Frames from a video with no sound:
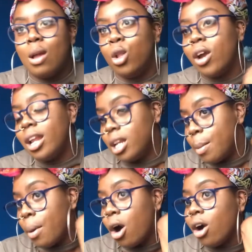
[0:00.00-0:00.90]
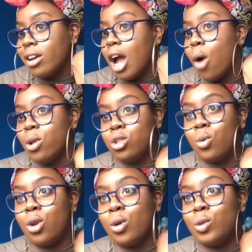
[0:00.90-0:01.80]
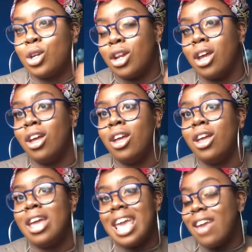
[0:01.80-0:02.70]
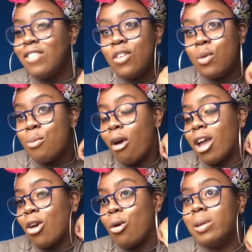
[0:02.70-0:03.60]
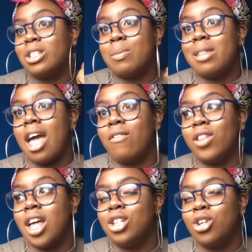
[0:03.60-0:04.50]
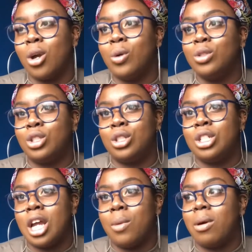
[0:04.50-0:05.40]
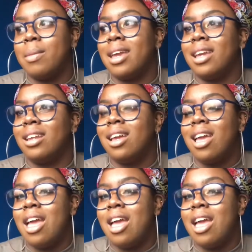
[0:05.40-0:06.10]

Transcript: looking in a partner, I want someone who's gonna, even if we break up, he's gonna be there for their child. Do you know what I mean?